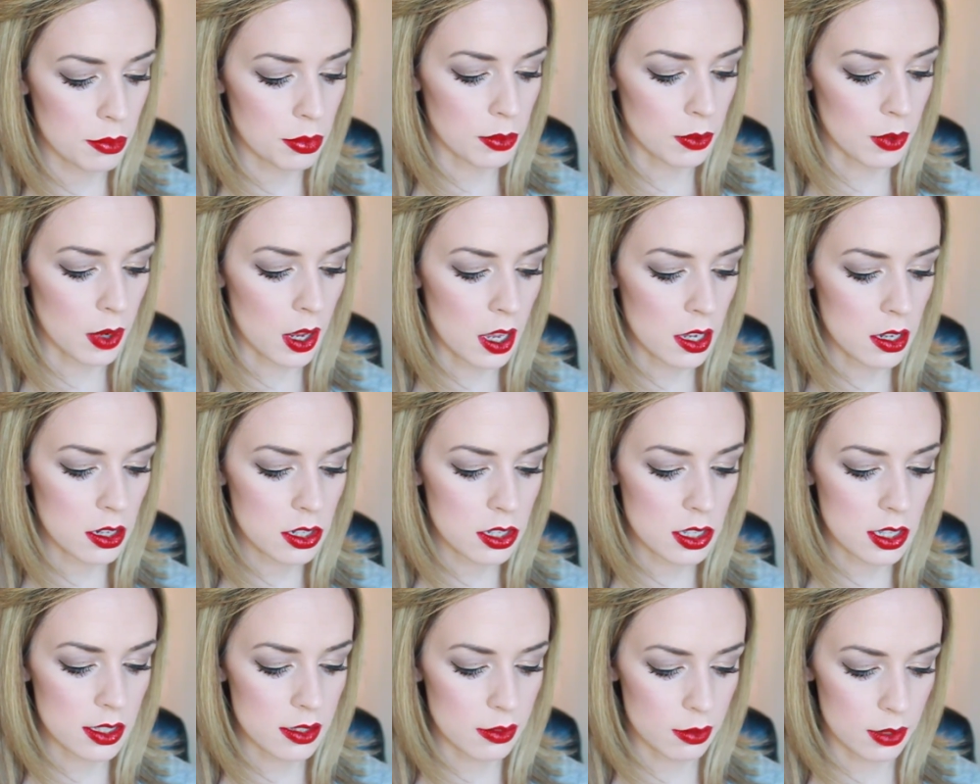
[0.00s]

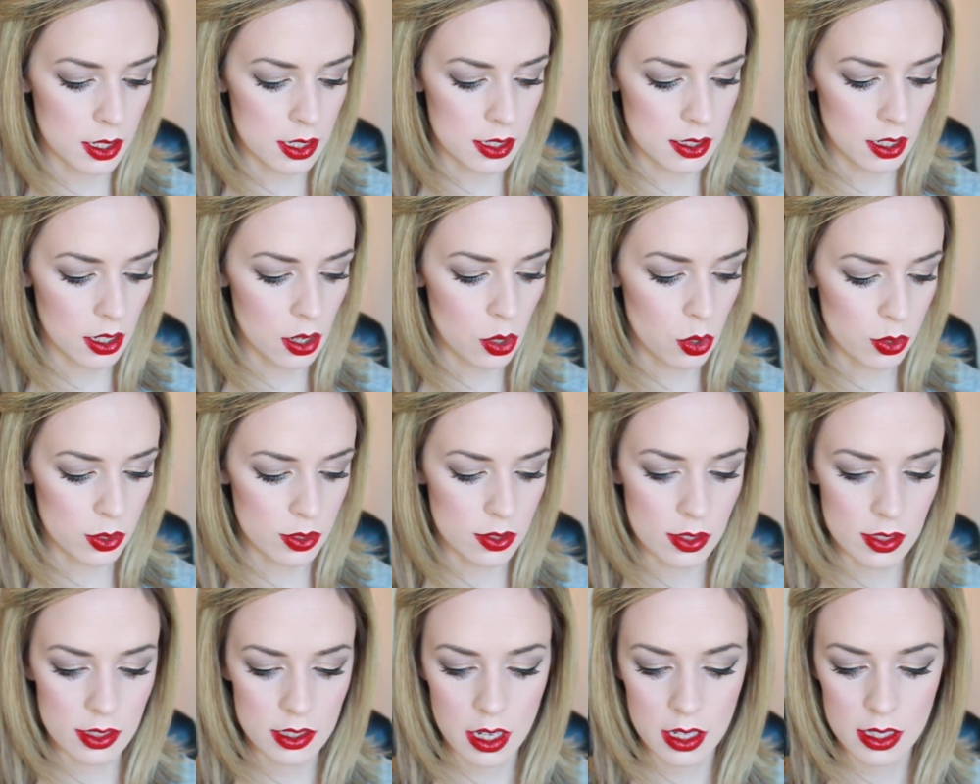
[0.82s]
brush. This one is a
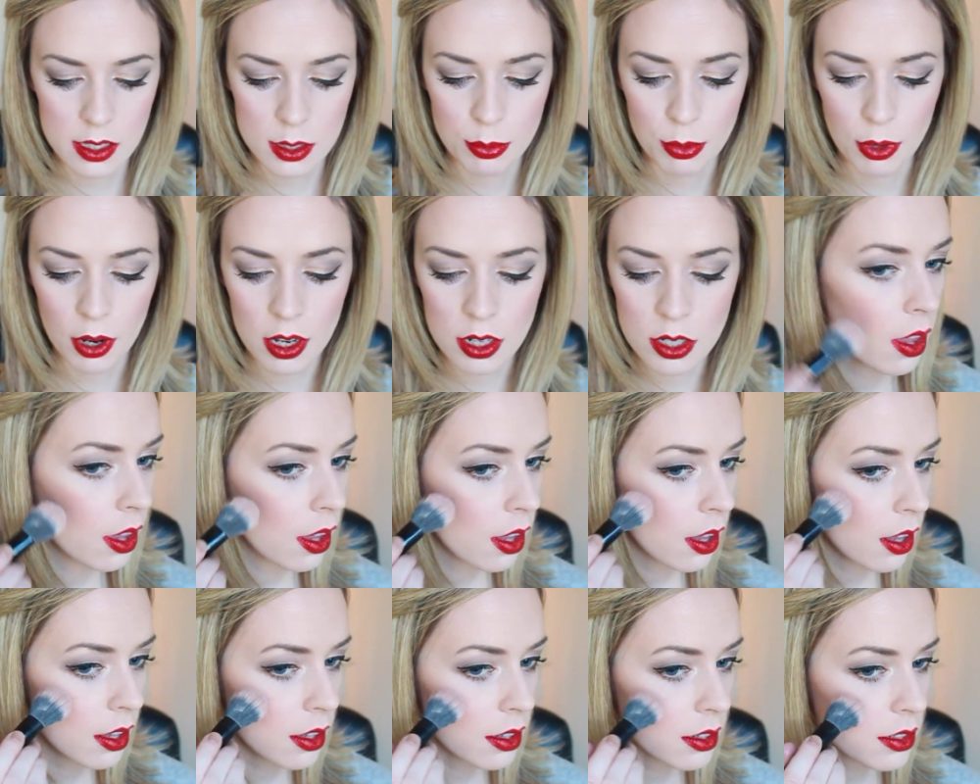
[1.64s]
Coastal Scents brush.
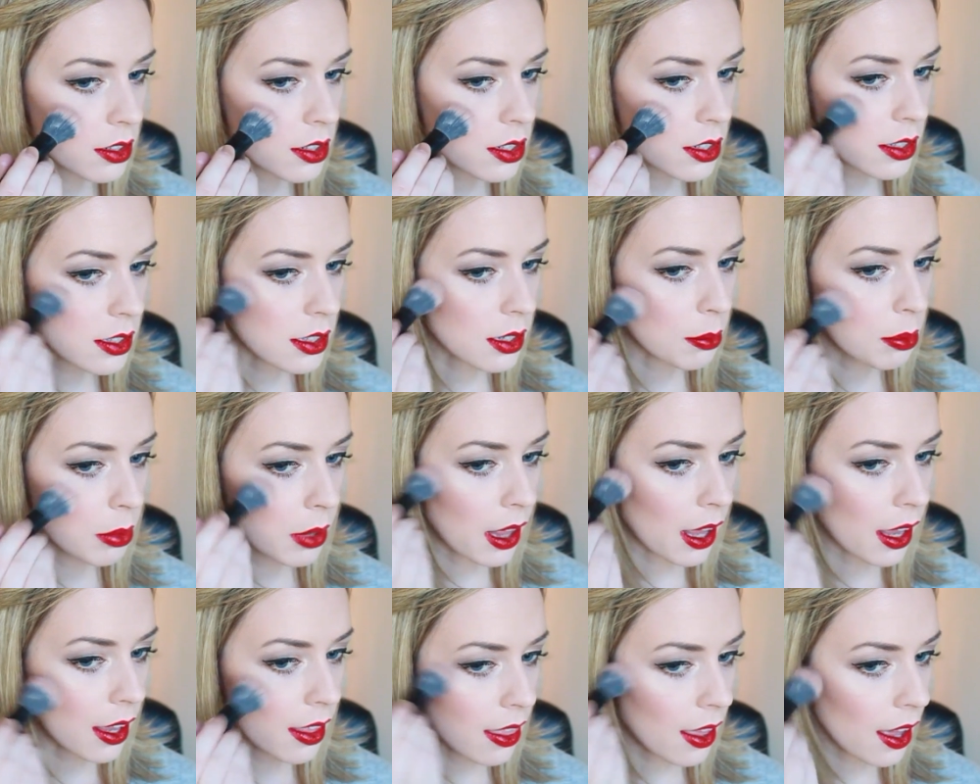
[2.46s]
And just
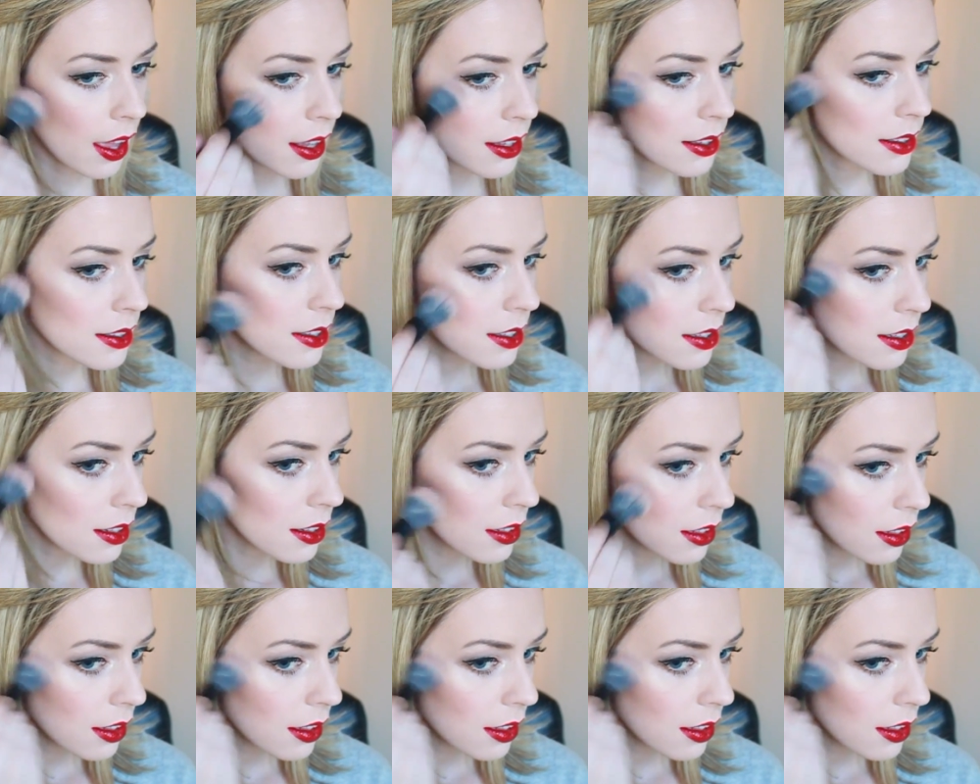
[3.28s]
apply that